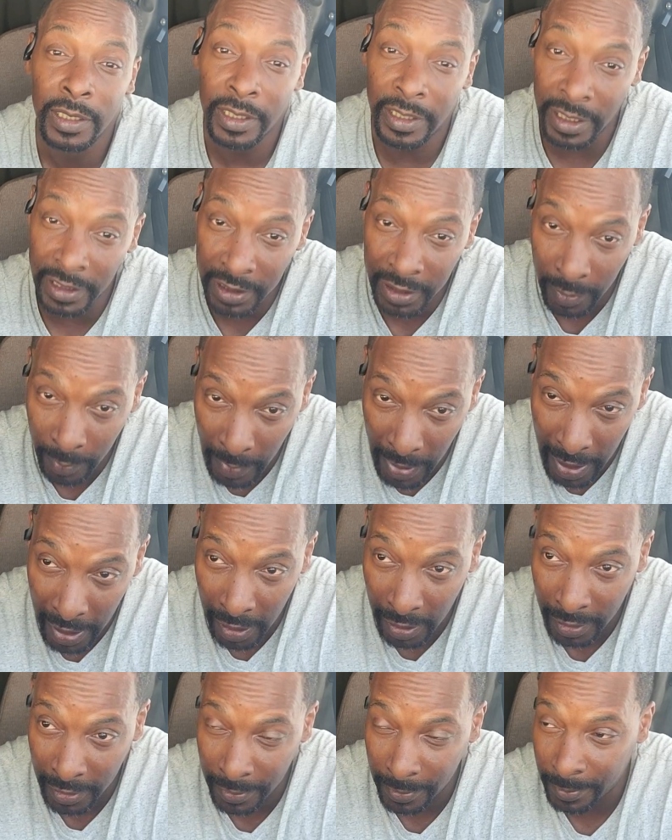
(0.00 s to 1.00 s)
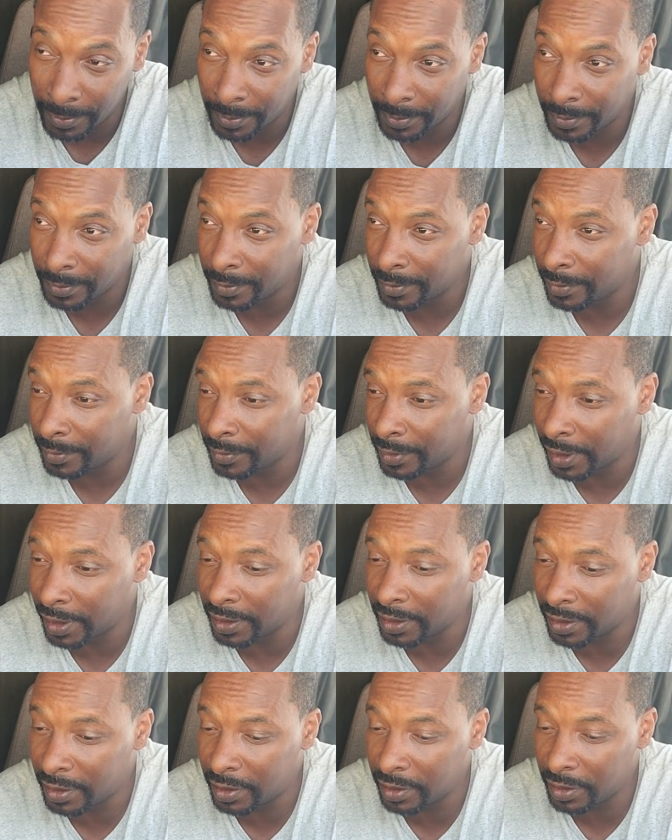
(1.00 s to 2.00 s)
gets to Maryland,
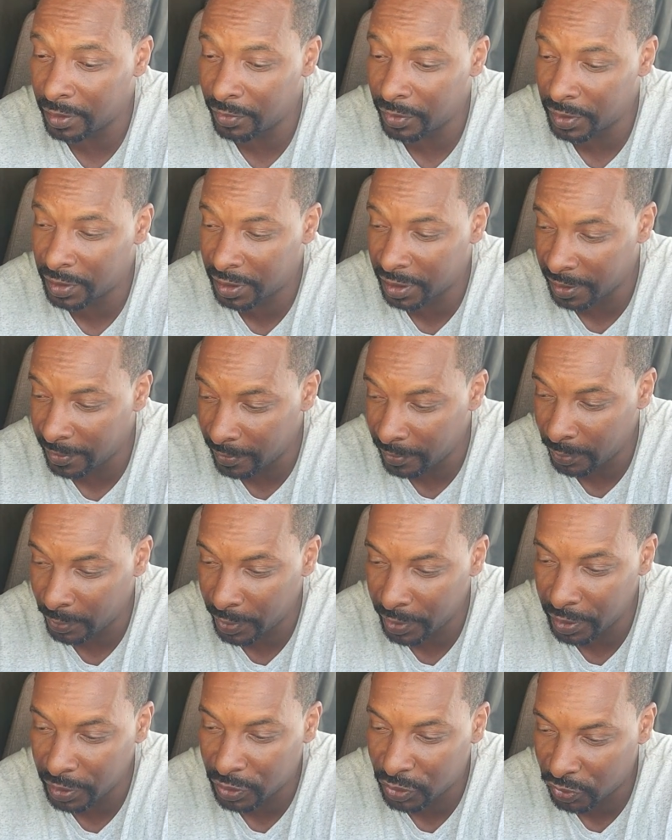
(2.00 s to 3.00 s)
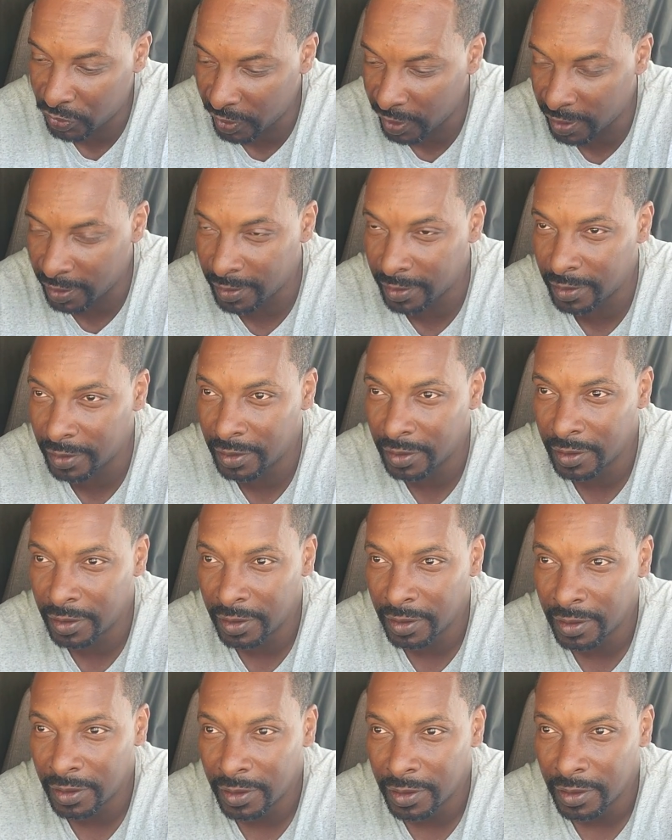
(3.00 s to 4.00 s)
gets to the receiver with the trailer.
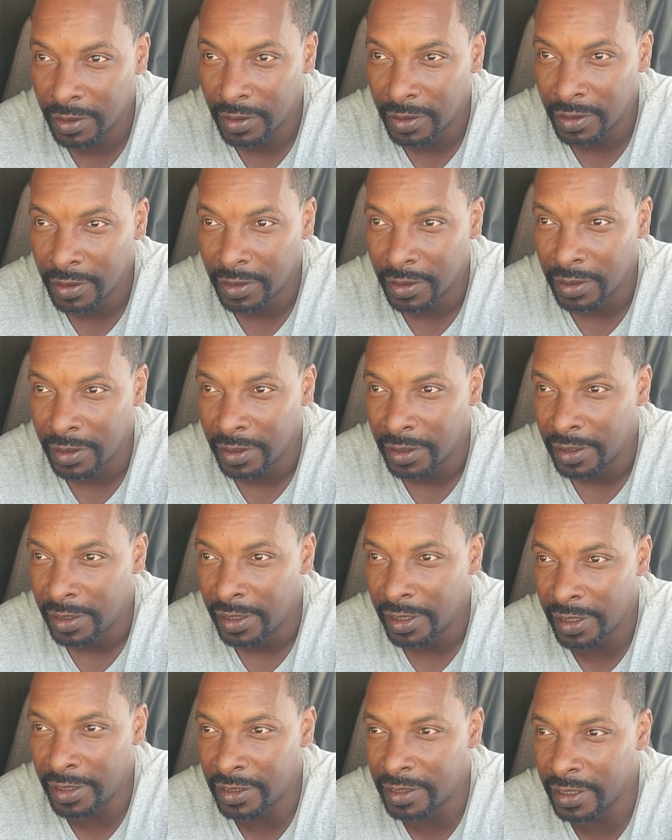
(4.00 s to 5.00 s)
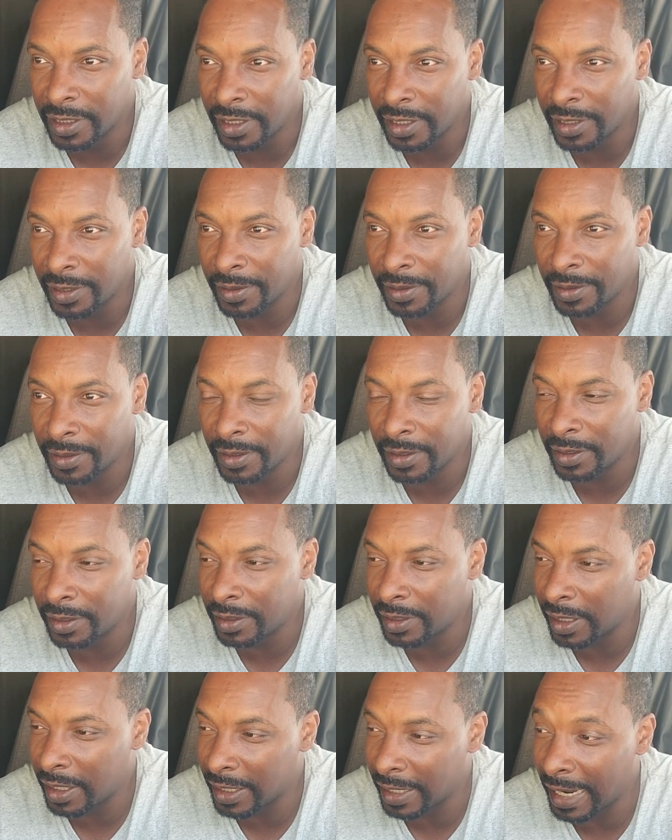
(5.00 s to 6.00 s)
He said,
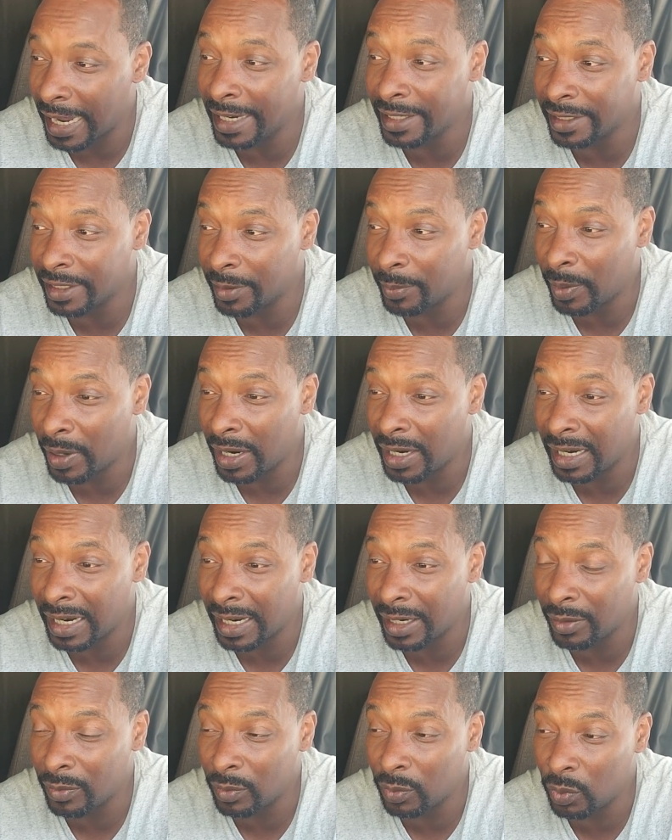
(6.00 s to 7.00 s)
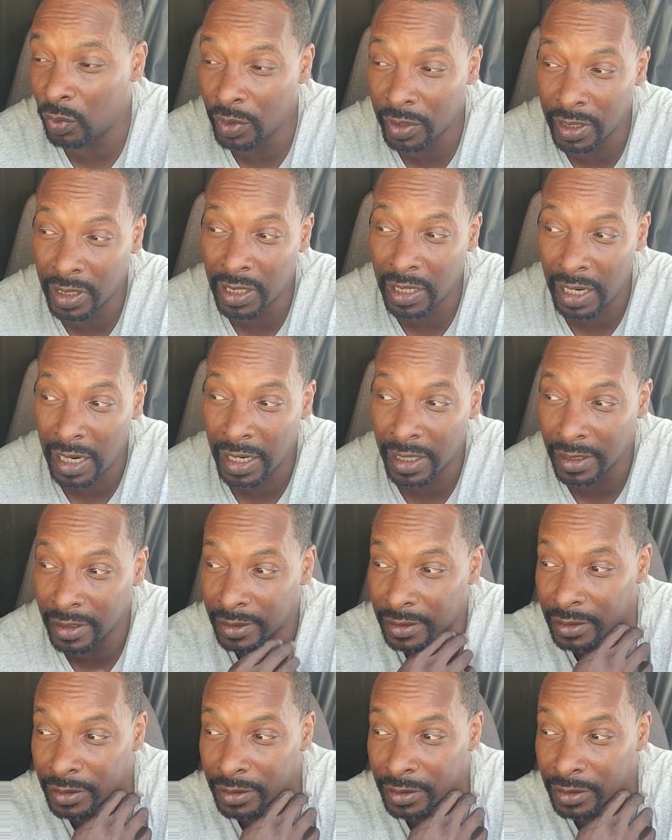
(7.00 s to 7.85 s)
and I got there probably like 1 o'clock.